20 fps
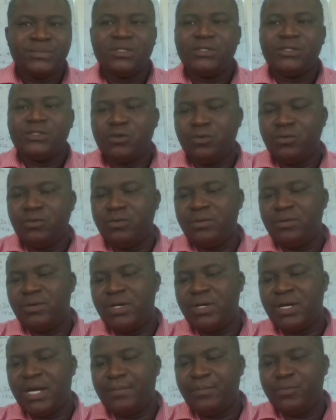So
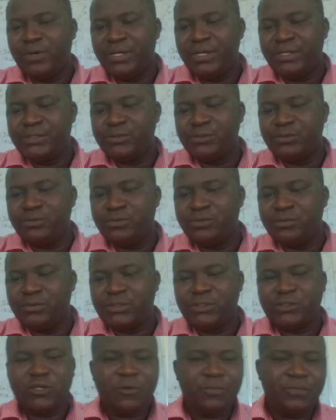I'm going to
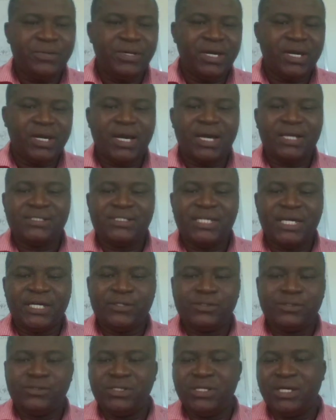stop here and take
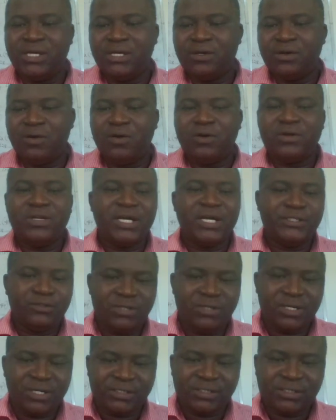you to the other
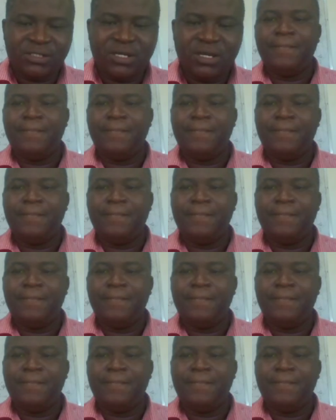journals.